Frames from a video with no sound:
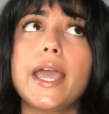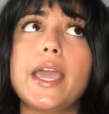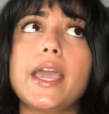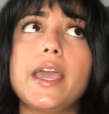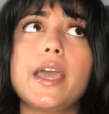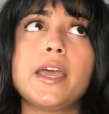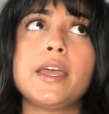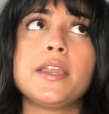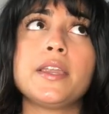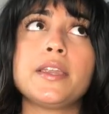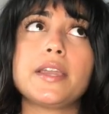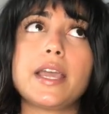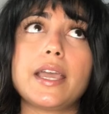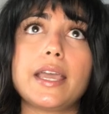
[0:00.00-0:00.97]

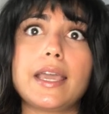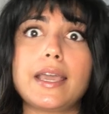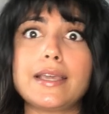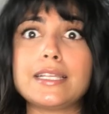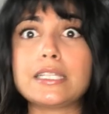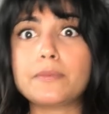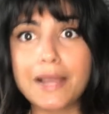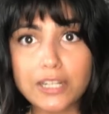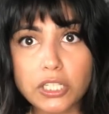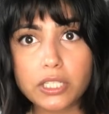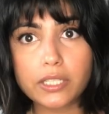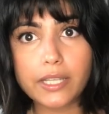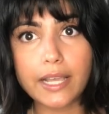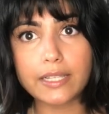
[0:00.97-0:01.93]
And
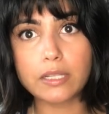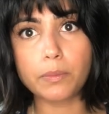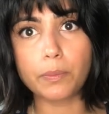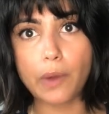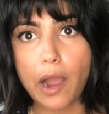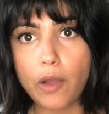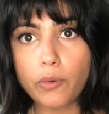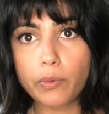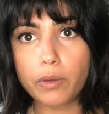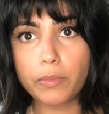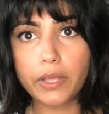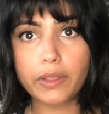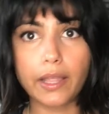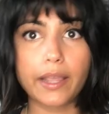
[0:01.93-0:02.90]
especially as a brown
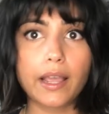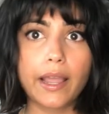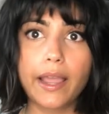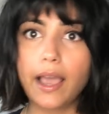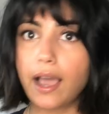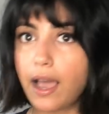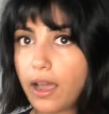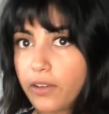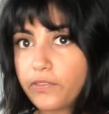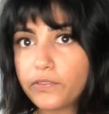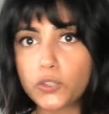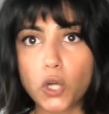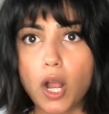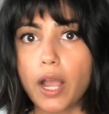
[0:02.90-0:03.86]
woman, like, I
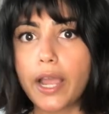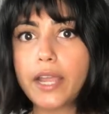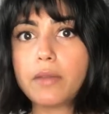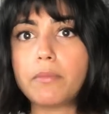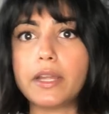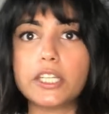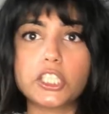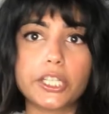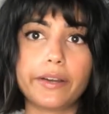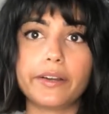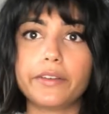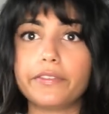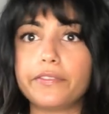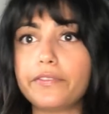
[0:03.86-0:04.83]
have tried my
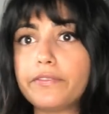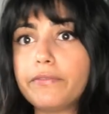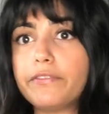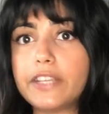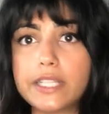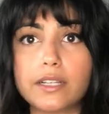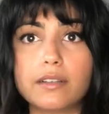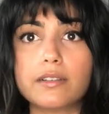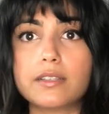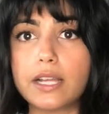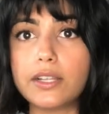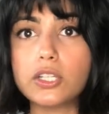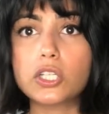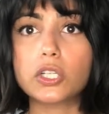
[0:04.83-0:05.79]
share of physical
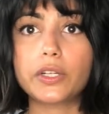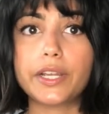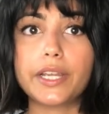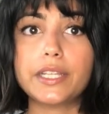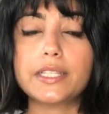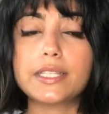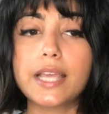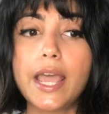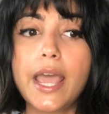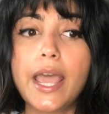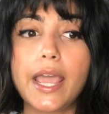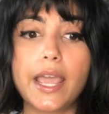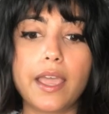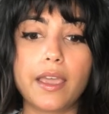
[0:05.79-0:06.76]
sunscreens
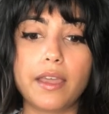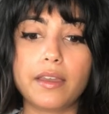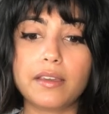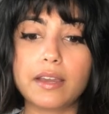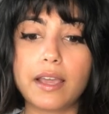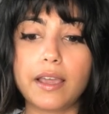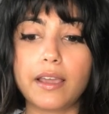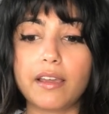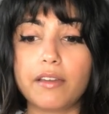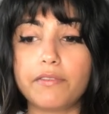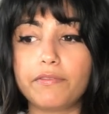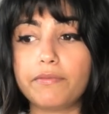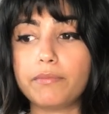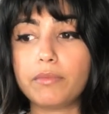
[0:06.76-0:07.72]
and have,